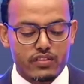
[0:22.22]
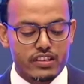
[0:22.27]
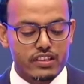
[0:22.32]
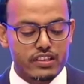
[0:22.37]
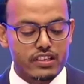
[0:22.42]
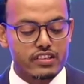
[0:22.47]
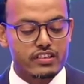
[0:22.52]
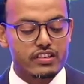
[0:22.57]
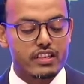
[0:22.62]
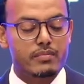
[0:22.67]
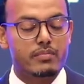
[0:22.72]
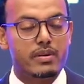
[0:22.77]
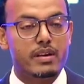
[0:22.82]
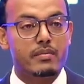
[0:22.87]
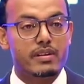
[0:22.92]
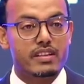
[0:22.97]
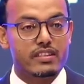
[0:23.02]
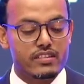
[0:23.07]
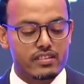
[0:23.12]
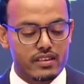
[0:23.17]
digital
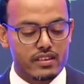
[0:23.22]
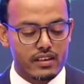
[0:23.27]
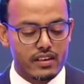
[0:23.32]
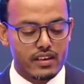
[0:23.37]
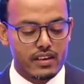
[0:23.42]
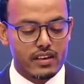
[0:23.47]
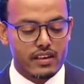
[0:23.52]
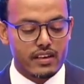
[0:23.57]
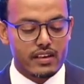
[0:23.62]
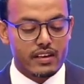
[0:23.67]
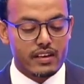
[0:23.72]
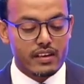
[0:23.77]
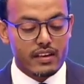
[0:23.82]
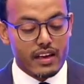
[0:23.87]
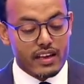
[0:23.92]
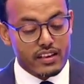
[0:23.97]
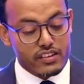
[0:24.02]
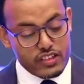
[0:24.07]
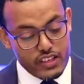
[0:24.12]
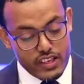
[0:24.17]
payments
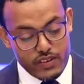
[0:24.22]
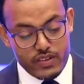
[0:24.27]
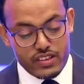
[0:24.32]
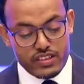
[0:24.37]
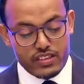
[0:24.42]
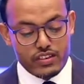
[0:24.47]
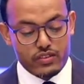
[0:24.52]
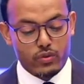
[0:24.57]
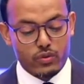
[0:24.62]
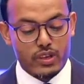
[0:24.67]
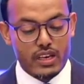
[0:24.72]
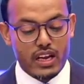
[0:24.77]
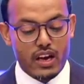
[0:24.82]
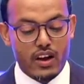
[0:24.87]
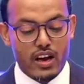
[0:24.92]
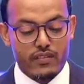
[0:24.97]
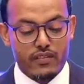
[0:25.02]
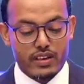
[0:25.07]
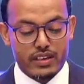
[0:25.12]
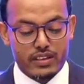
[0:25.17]
and services we now
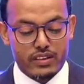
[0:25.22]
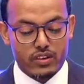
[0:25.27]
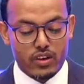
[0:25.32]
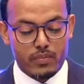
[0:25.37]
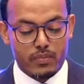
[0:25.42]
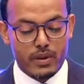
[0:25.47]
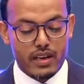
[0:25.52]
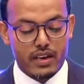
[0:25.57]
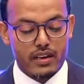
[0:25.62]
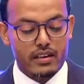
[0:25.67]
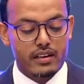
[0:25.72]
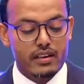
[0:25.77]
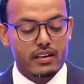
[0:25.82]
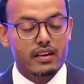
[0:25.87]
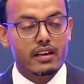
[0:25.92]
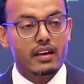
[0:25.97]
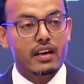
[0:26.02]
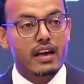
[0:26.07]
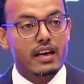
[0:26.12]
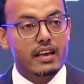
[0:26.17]
have in Ethiopia,
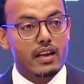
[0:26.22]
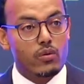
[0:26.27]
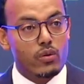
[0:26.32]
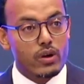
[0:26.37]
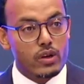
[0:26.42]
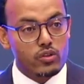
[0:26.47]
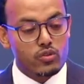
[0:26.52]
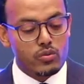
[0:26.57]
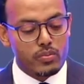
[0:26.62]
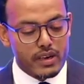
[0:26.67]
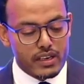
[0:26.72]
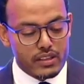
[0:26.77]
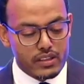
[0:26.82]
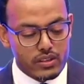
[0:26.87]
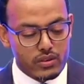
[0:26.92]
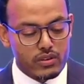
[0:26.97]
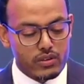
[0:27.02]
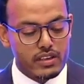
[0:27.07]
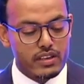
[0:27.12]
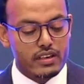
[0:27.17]
and I want to
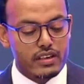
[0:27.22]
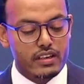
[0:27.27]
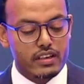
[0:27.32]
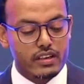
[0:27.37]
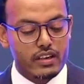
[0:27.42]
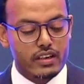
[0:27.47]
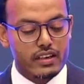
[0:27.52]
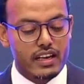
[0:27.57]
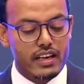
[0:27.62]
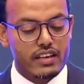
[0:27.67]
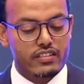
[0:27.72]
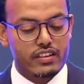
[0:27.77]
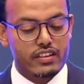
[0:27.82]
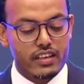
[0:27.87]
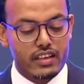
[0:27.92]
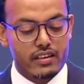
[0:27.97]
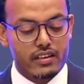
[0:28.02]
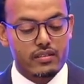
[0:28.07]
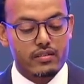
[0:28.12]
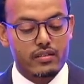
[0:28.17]
particularly recognize
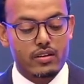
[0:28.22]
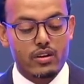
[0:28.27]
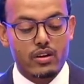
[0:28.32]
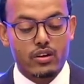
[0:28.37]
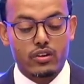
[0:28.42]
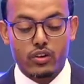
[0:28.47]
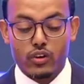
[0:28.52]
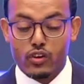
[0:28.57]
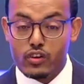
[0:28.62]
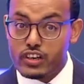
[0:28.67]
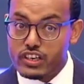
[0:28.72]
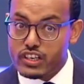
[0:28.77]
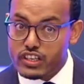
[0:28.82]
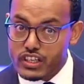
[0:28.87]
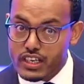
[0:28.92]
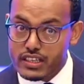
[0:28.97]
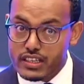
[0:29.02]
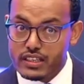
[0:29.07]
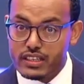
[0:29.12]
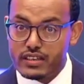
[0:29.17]
here your
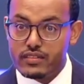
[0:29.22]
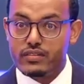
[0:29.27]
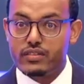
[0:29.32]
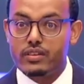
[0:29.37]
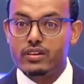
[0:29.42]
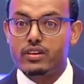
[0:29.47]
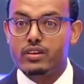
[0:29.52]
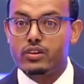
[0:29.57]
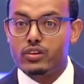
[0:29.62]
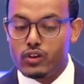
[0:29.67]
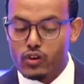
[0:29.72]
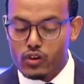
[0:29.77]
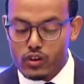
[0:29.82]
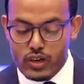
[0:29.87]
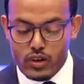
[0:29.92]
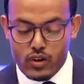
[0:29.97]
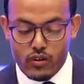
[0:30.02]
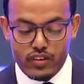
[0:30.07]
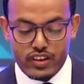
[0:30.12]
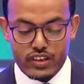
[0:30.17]
initiative, your
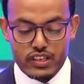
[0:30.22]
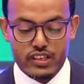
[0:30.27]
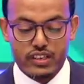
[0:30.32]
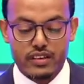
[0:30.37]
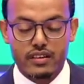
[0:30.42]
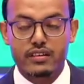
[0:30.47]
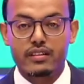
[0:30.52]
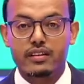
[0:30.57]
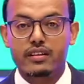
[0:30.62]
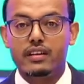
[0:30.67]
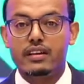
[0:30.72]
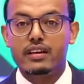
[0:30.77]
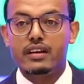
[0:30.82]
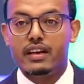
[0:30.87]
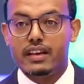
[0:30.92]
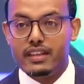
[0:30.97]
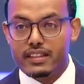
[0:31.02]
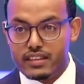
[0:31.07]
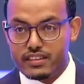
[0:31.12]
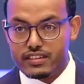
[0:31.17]
innovation
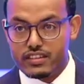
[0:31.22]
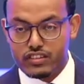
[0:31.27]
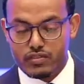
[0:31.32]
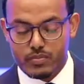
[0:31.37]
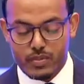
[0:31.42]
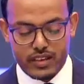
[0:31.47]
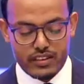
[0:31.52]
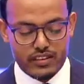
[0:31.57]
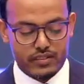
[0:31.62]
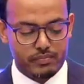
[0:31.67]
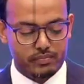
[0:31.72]
in this space.